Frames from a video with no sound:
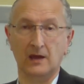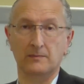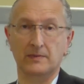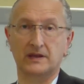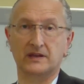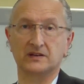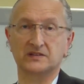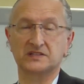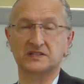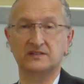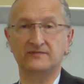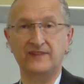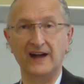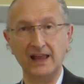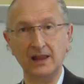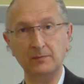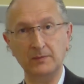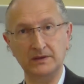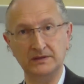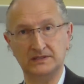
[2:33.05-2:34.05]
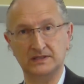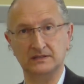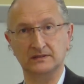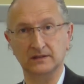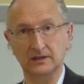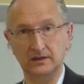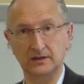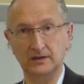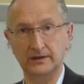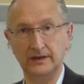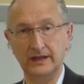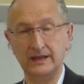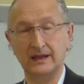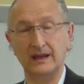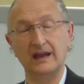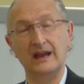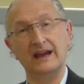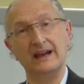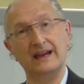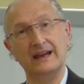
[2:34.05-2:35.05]
Because development and
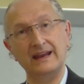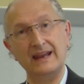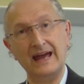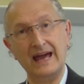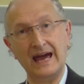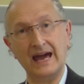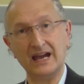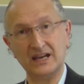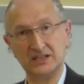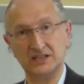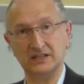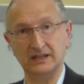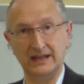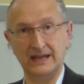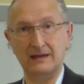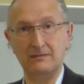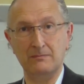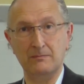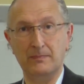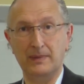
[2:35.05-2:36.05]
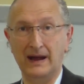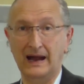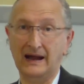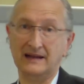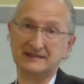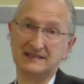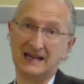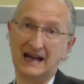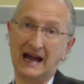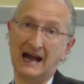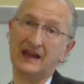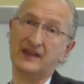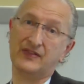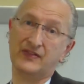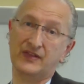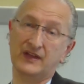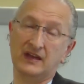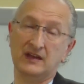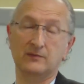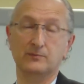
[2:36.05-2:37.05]
learning can actually impact, I
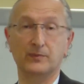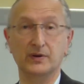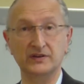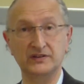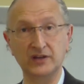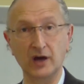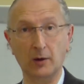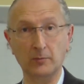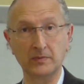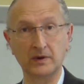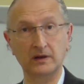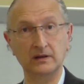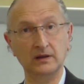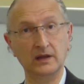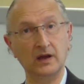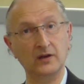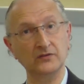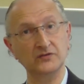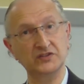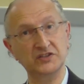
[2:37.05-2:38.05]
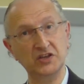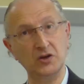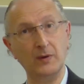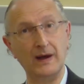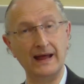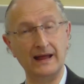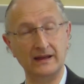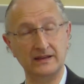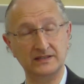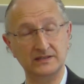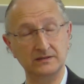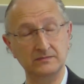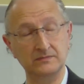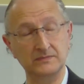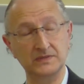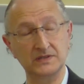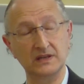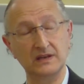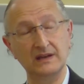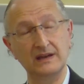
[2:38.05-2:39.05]
think, predominantly on two
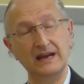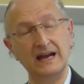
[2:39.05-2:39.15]
items